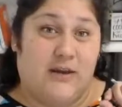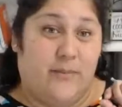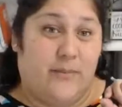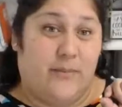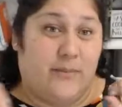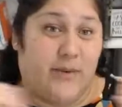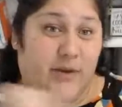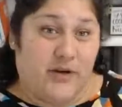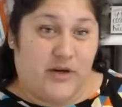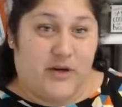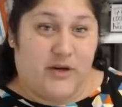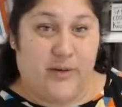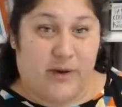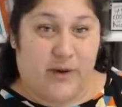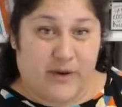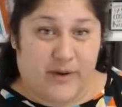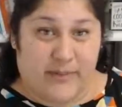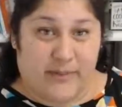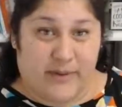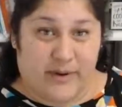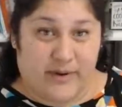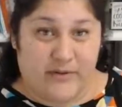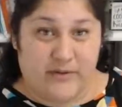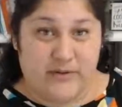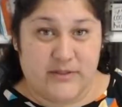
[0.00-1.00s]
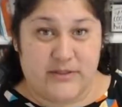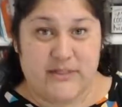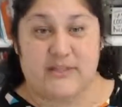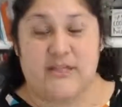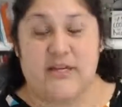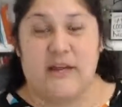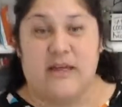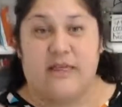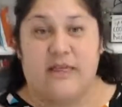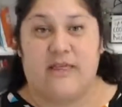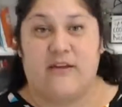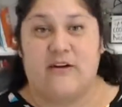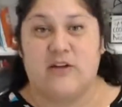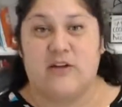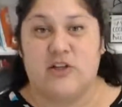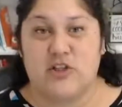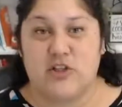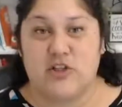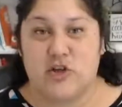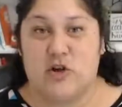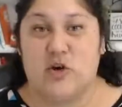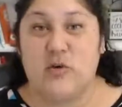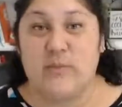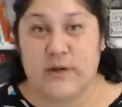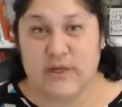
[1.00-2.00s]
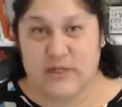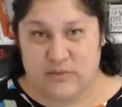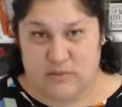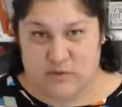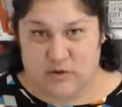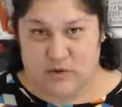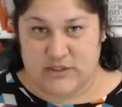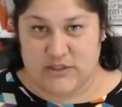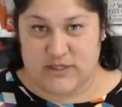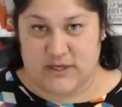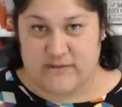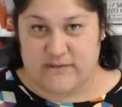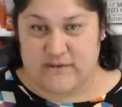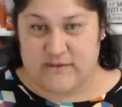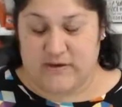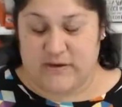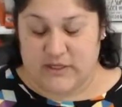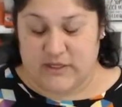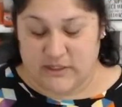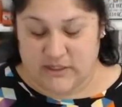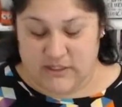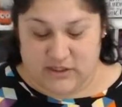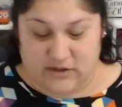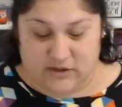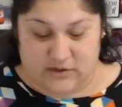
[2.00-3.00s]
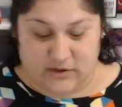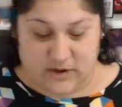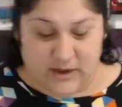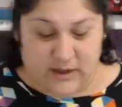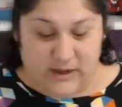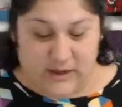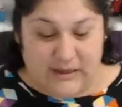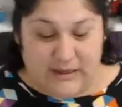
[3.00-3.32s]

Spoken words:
putting them on a post. There's so much more stuff you can do.